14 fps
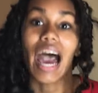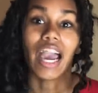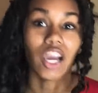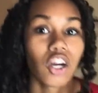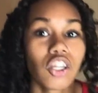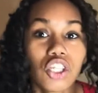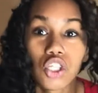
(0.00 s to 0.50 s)
I
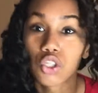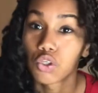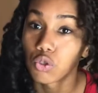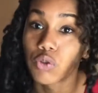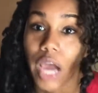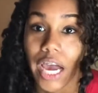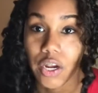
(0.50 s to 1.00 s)
honestly
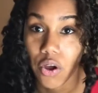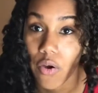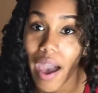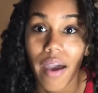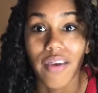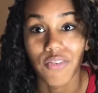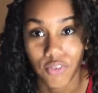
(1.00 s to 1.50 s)
do not know
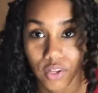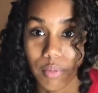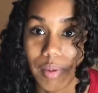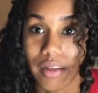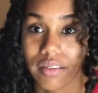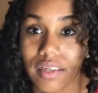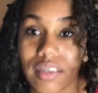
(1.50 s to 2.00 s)
how I feel
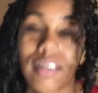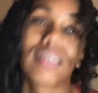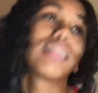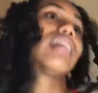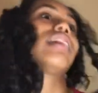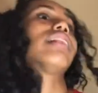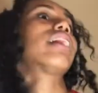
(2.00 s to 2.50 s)
about this.
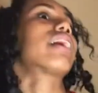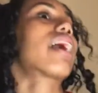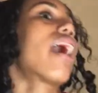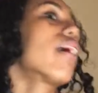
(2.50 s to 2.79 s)
Like,